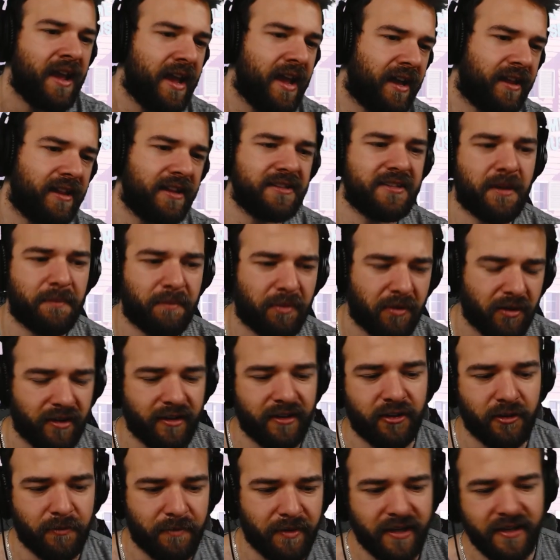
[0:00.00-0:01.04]
It cleans up board a
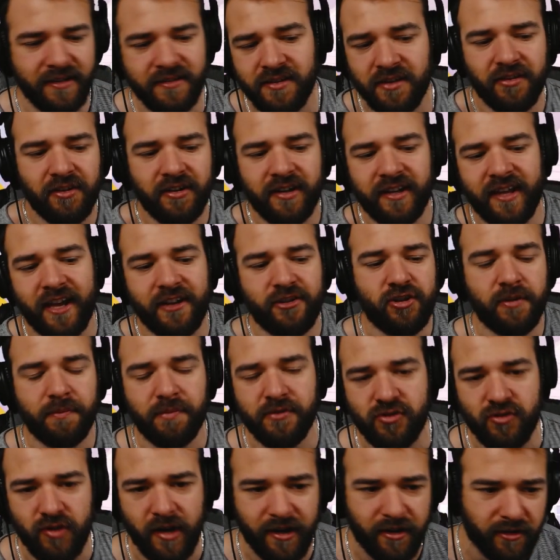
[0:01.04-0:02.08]
little bit. It's a 30k
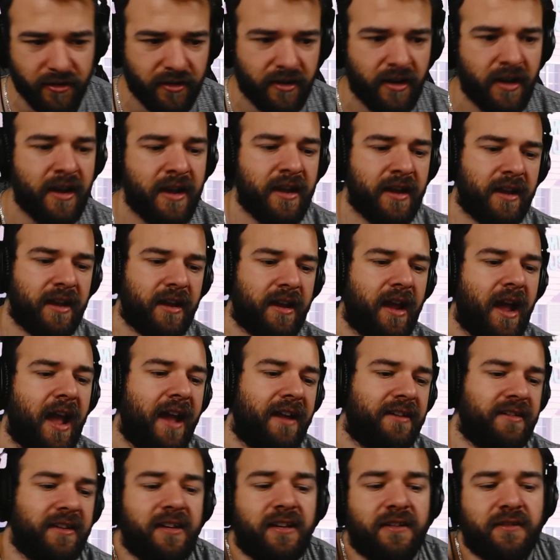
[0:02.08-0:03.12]
triple striker,
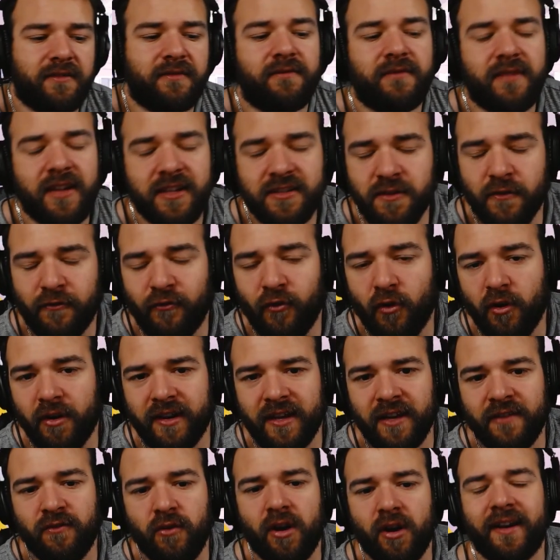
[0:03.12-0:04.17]
and it's a 4
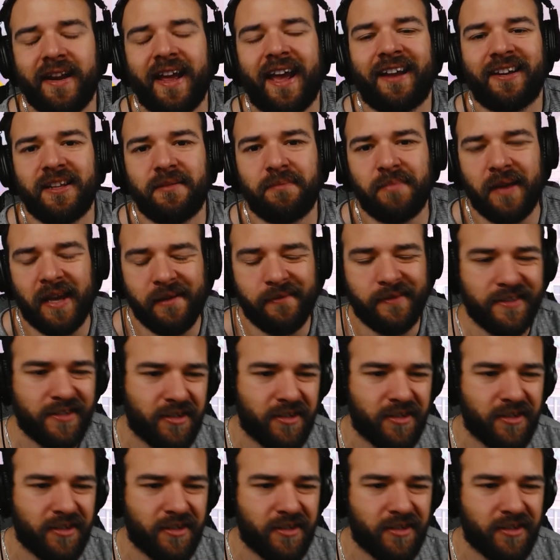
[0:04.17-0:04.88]
evo on any baby.